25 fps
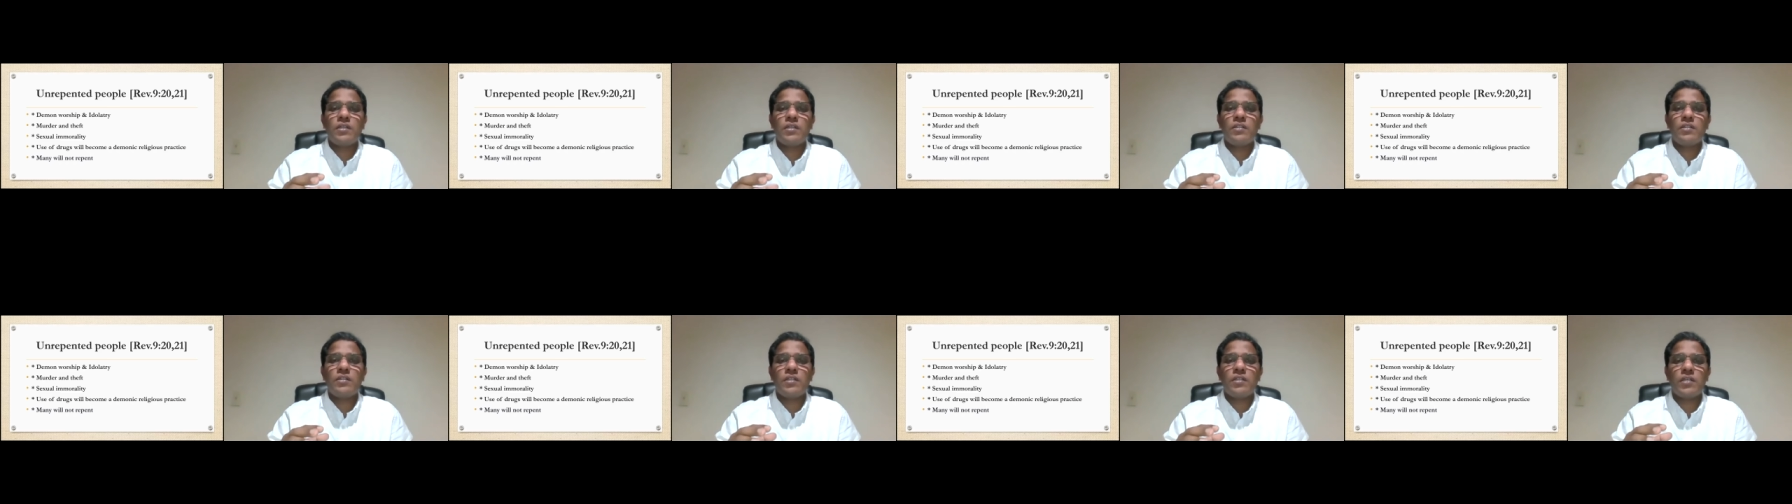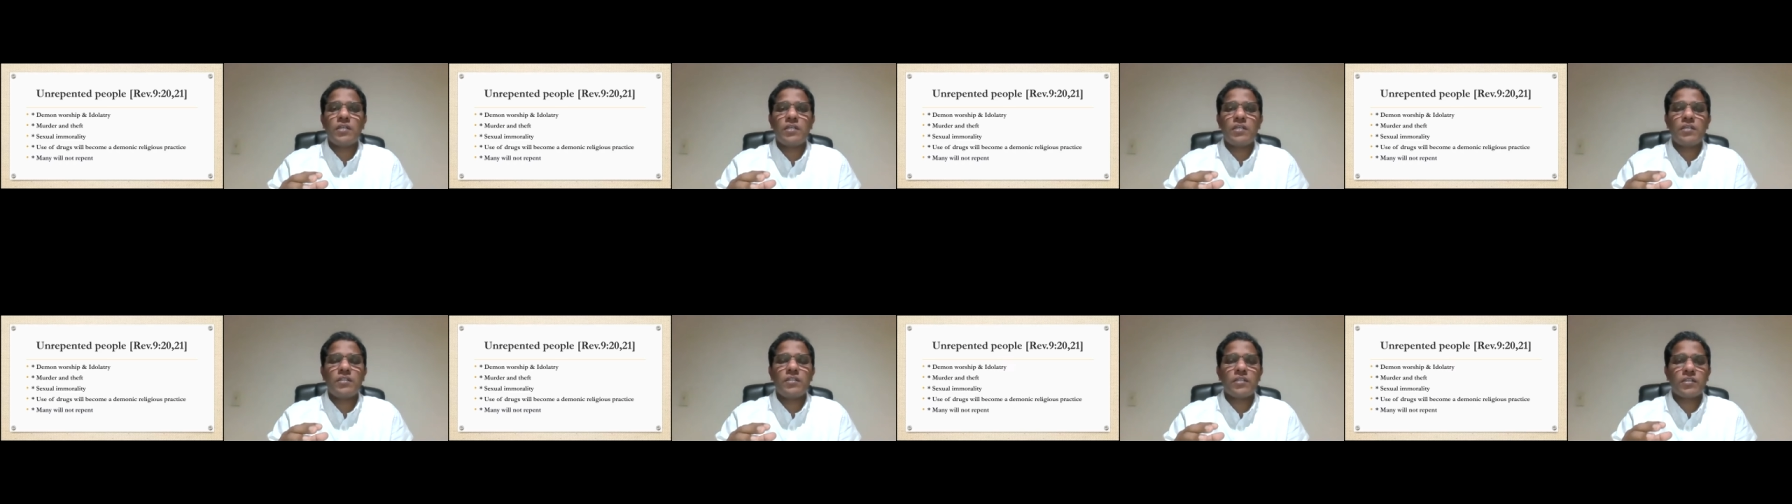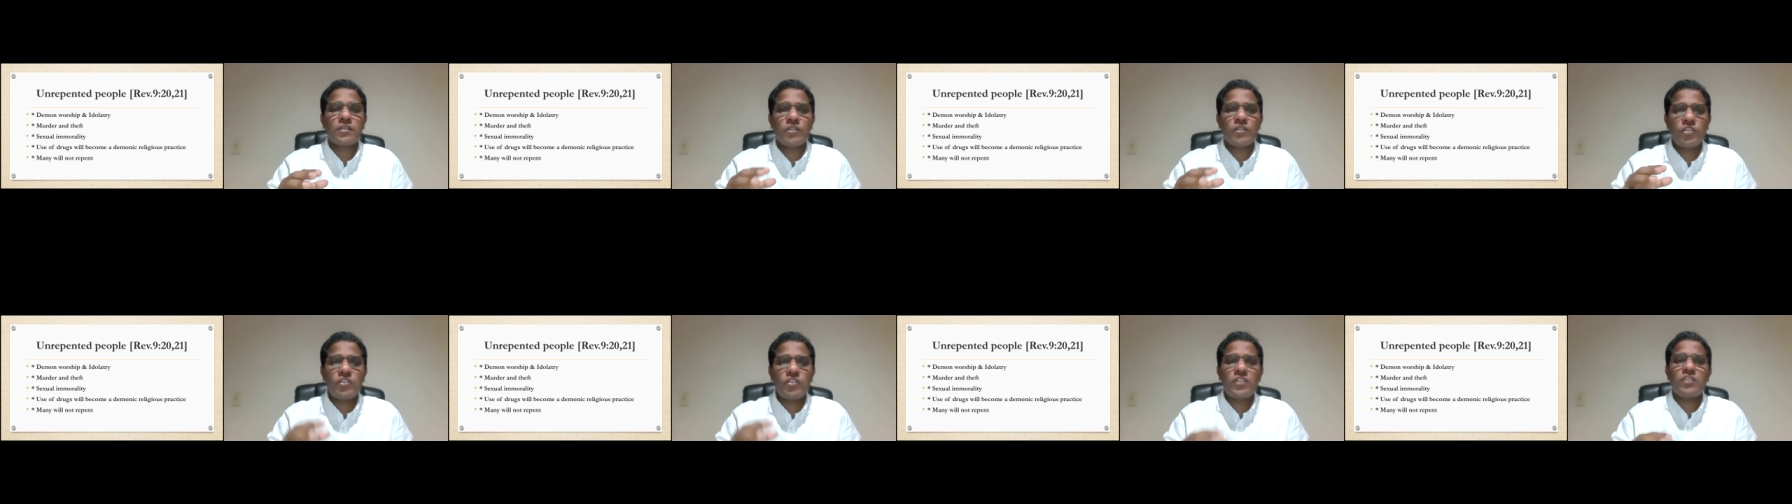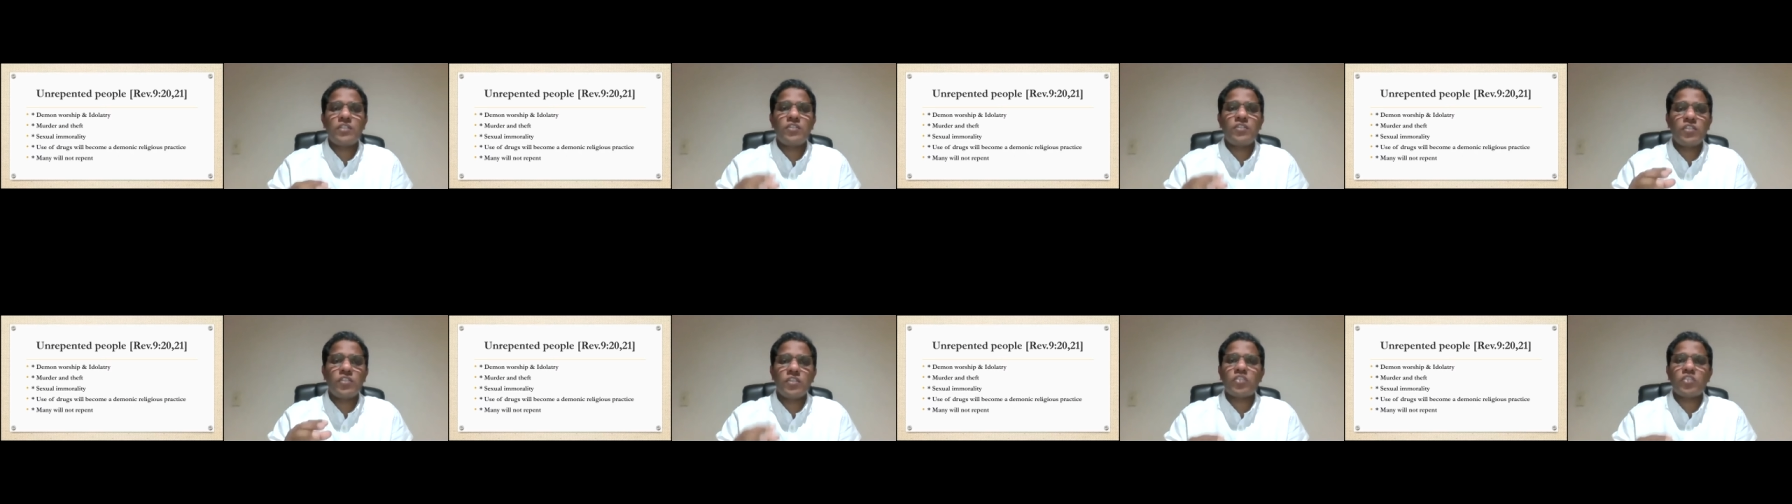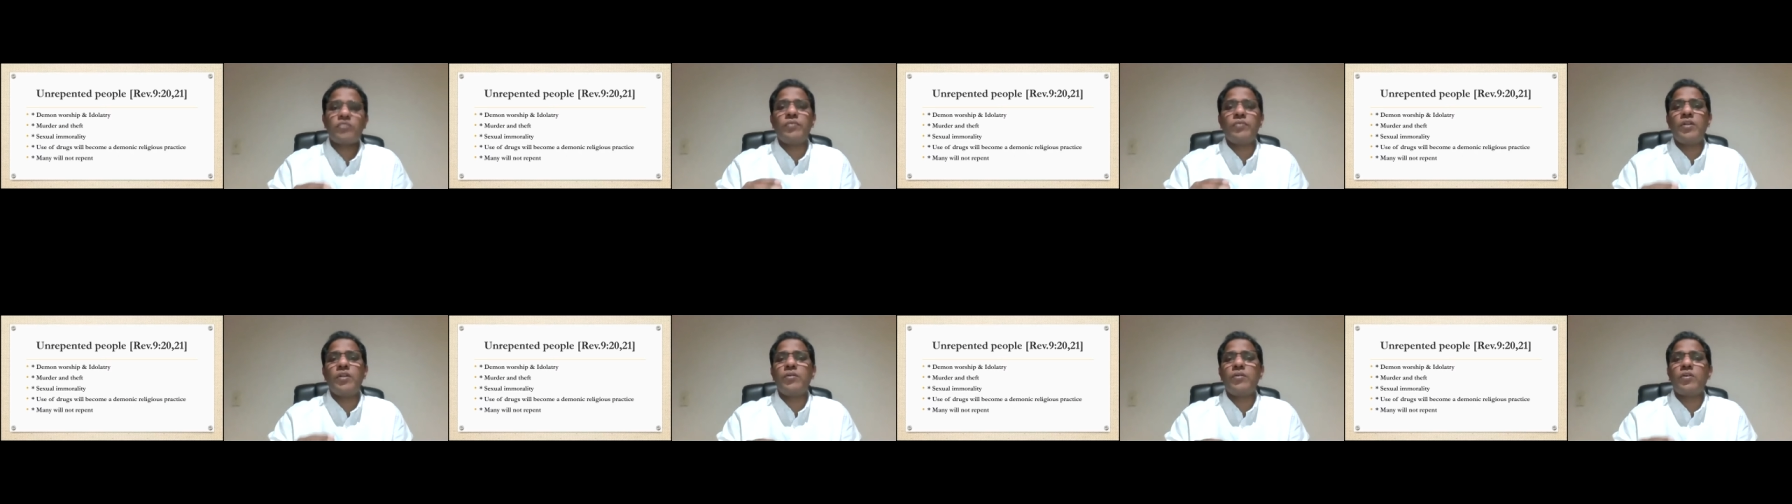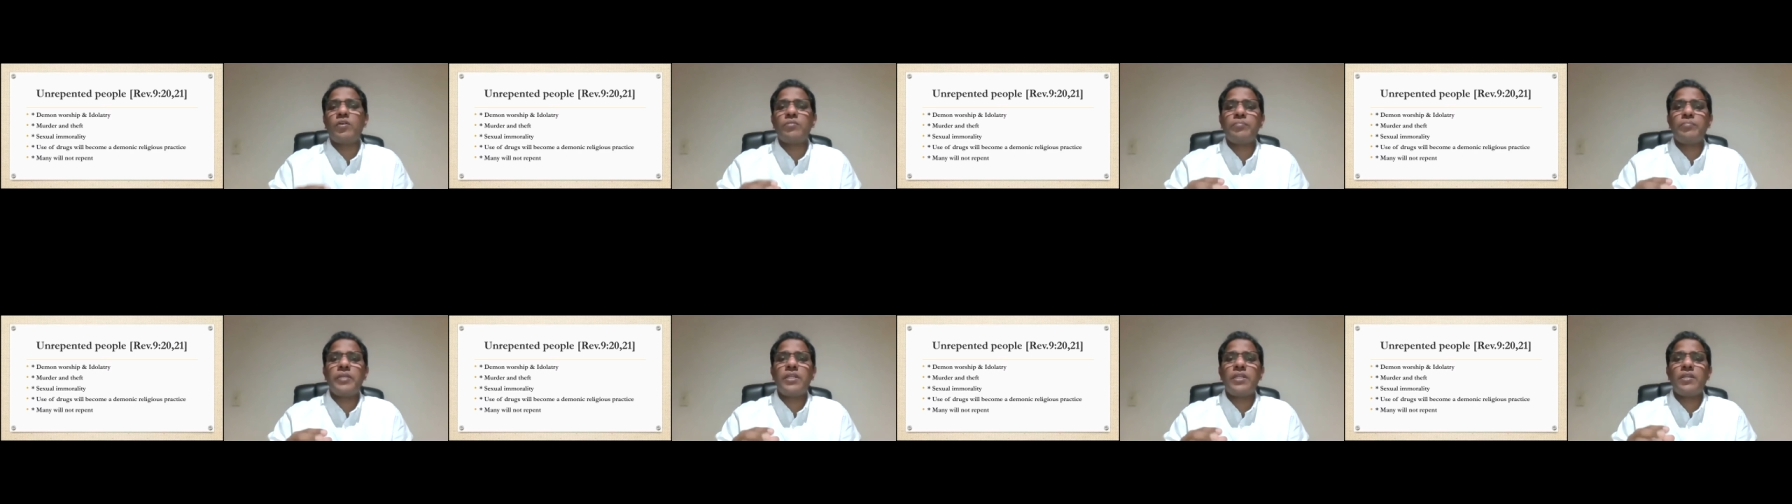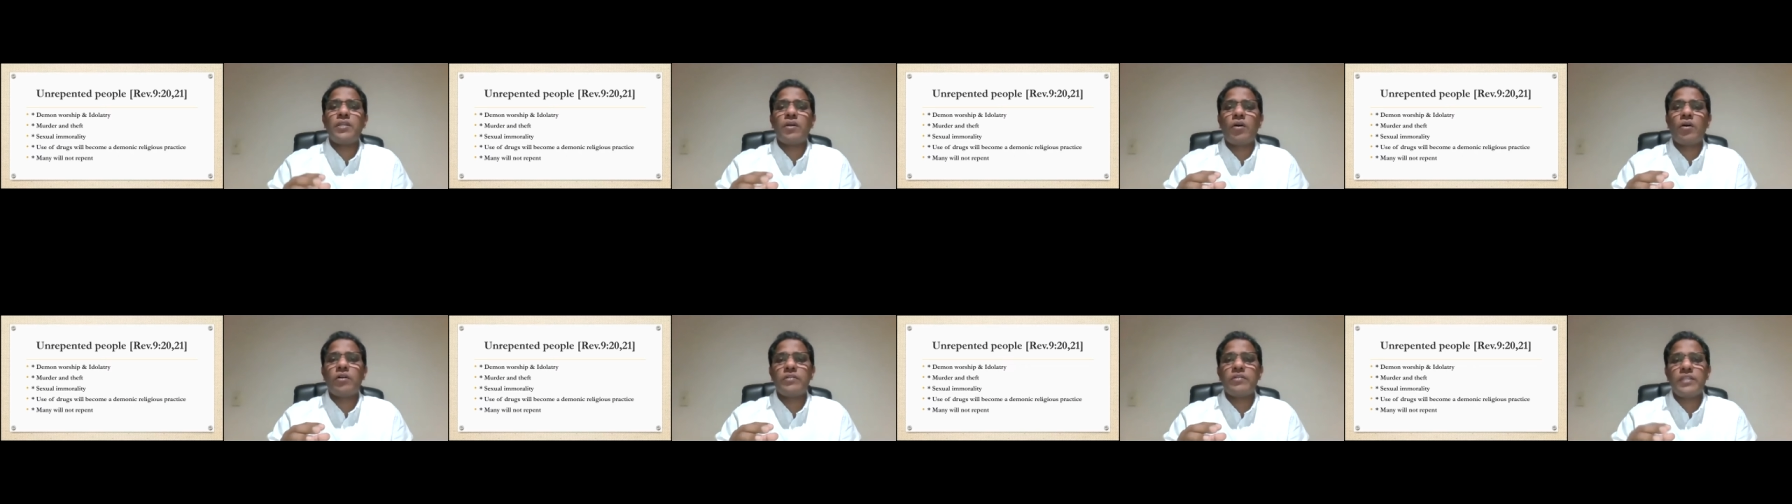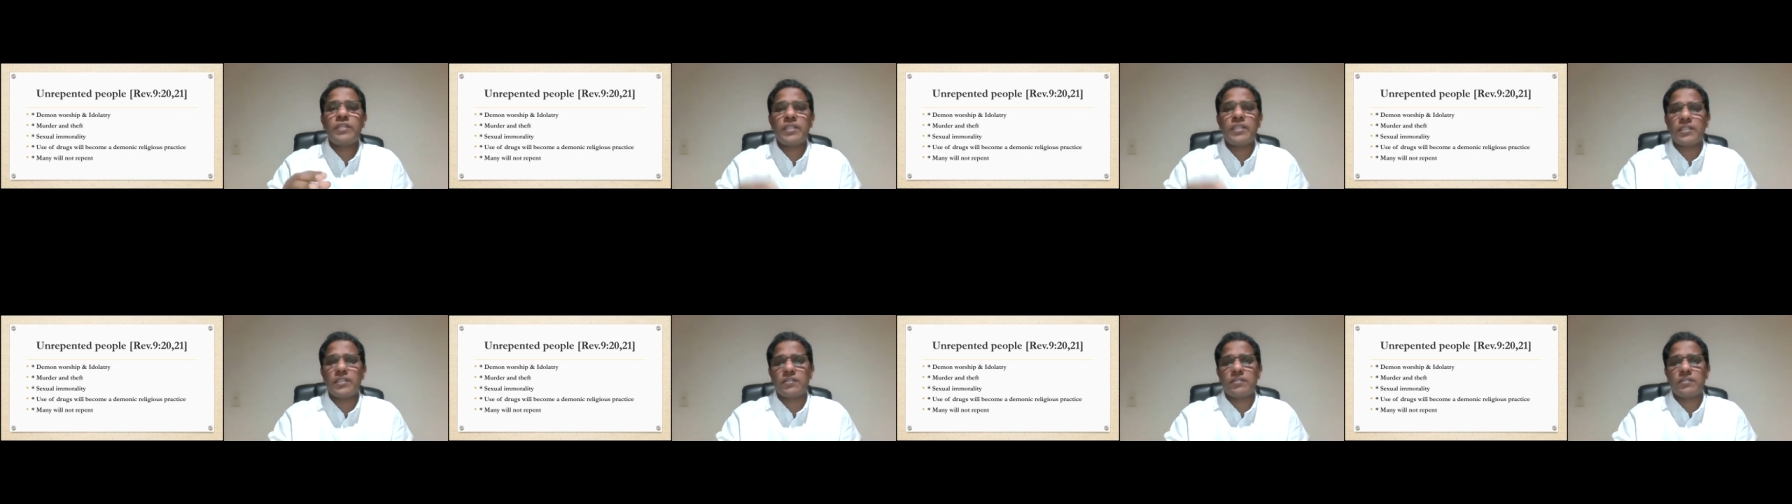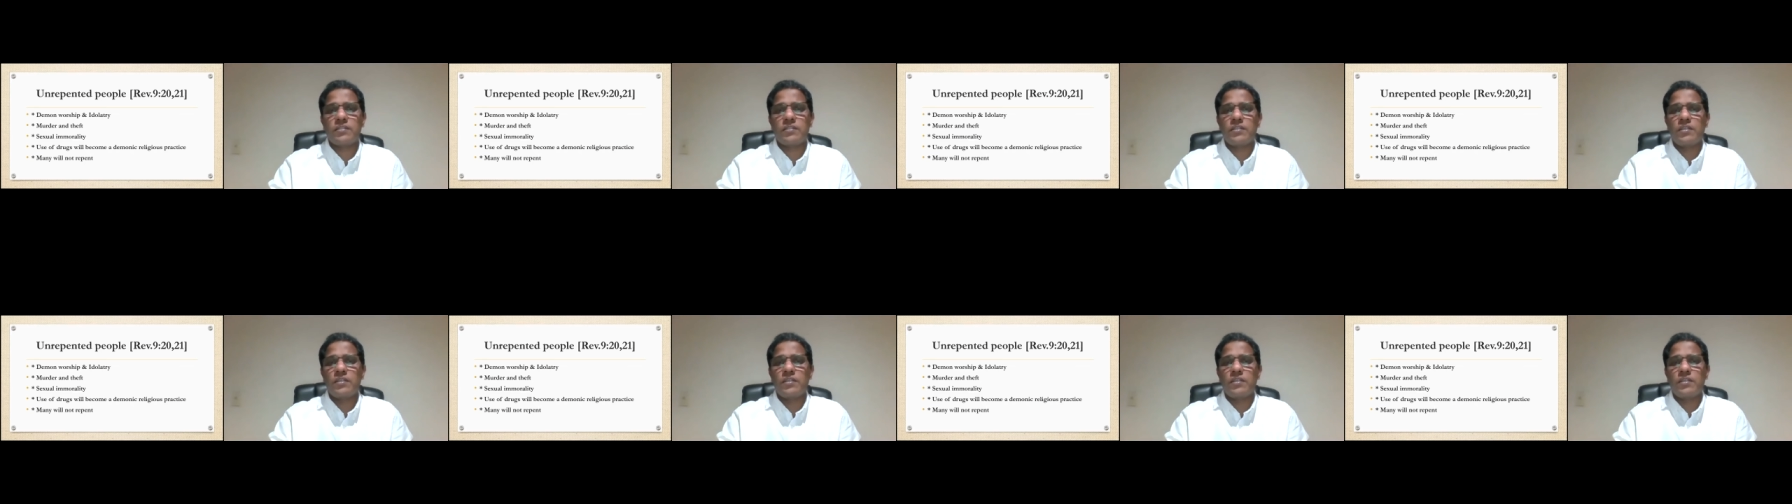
the, the Christian church will not be on the earth.